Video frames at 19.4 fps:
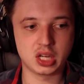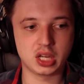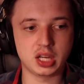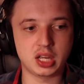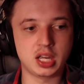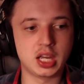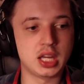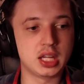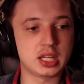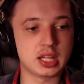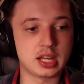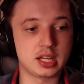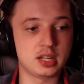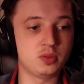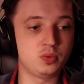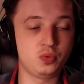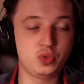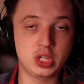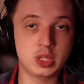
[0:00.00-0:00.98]
and I
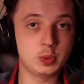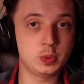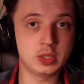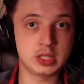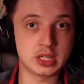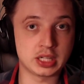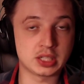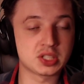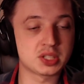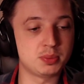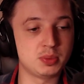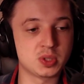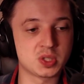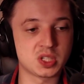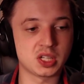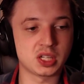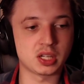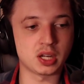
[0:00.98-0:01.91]
really like his music.